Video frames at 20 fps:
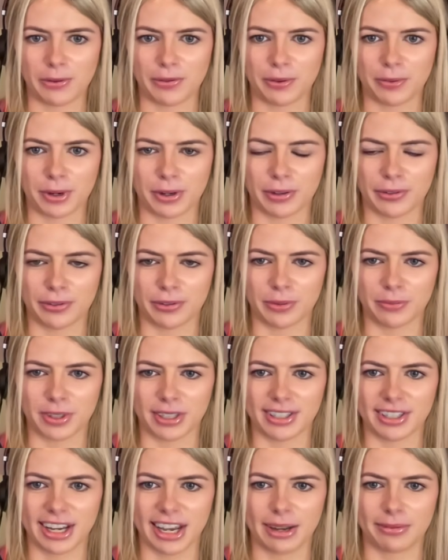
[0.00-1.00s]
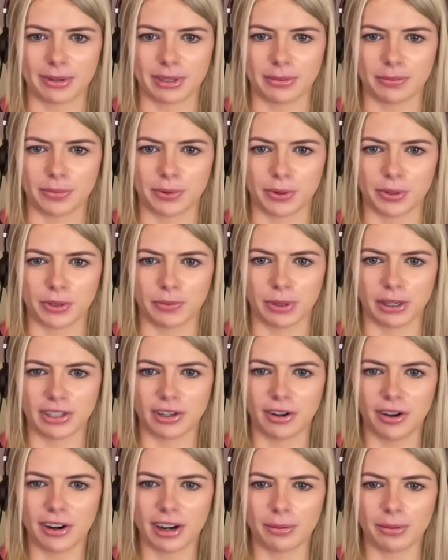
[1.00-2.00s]
from her from the stable. But we'll
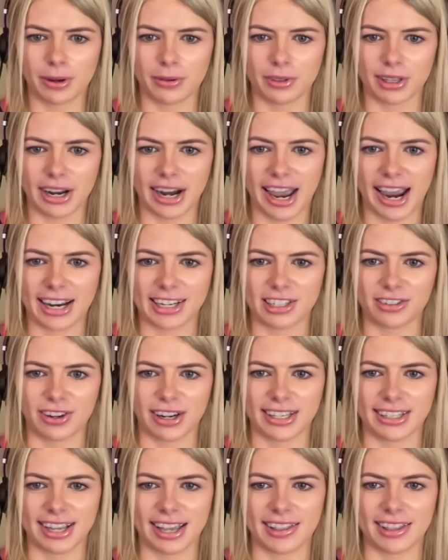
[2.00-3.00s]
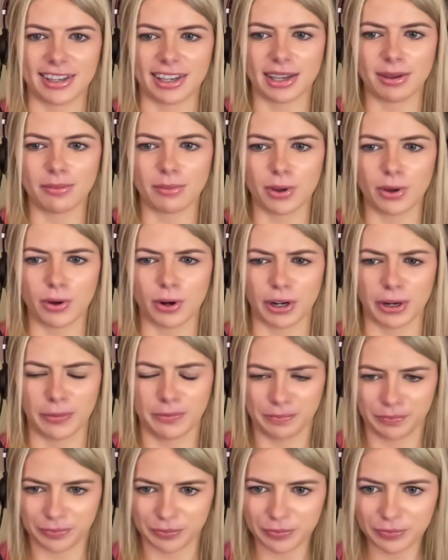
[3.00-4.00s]
talk about the last race then, the Kim
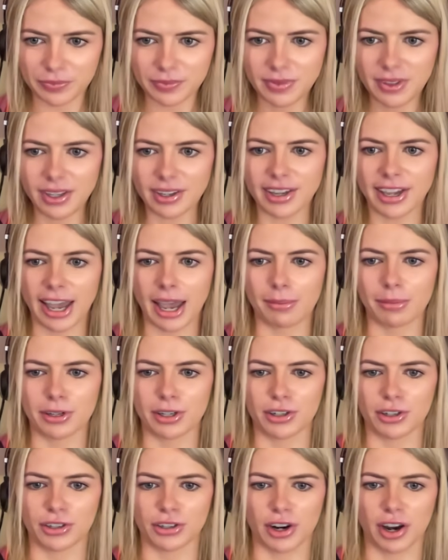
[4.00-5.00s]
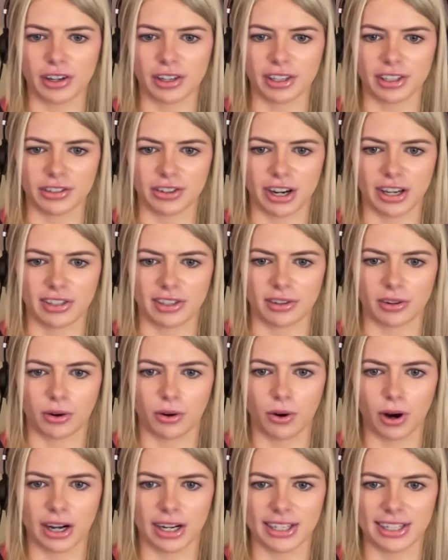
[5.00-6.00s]
Muir Amateur Jockeys Race, of
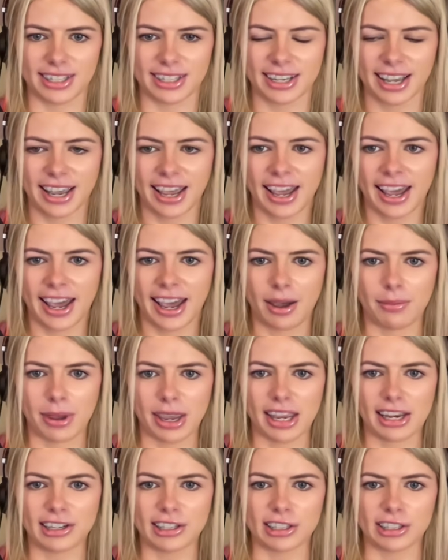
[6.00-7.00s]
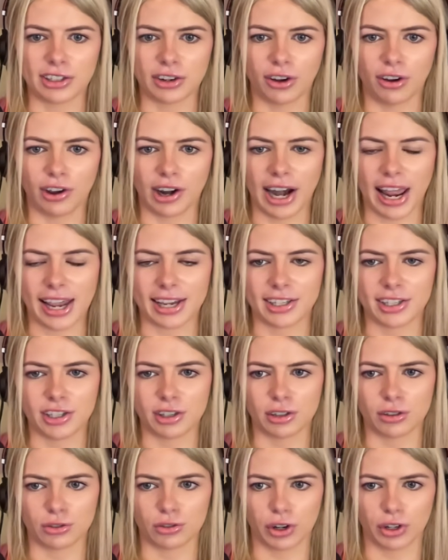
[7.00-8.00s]
course. Angel's Dawn, last
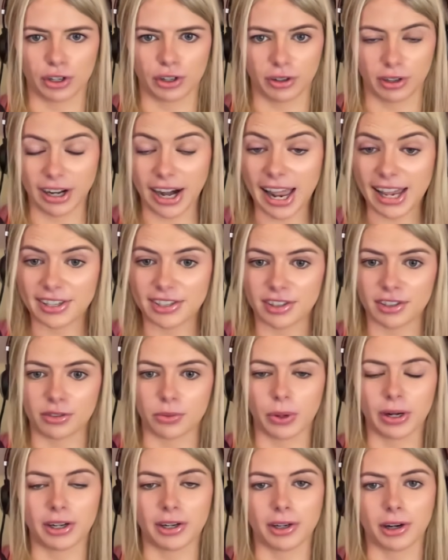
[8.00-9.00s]
year's winner,